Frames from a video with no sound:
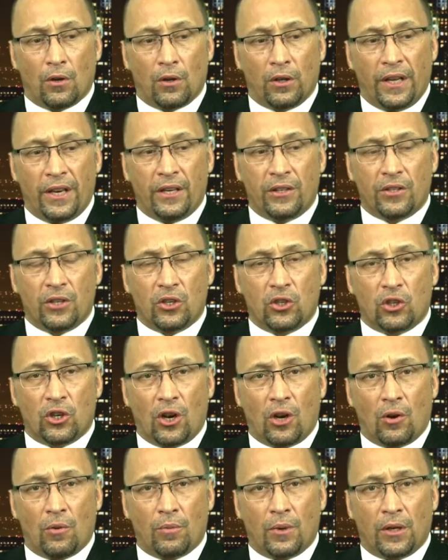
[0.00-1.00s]
Ladies and
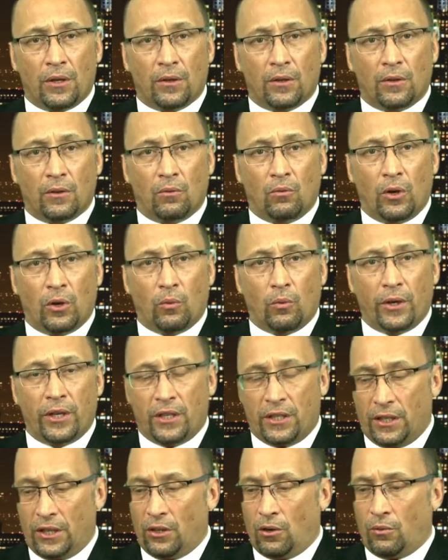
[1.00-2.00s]
gentlemen, when we
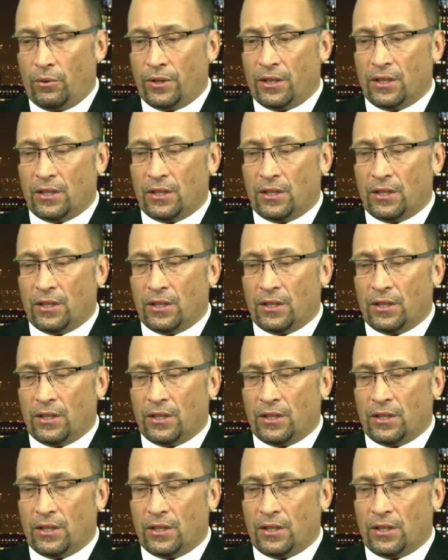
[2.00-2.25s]
deal with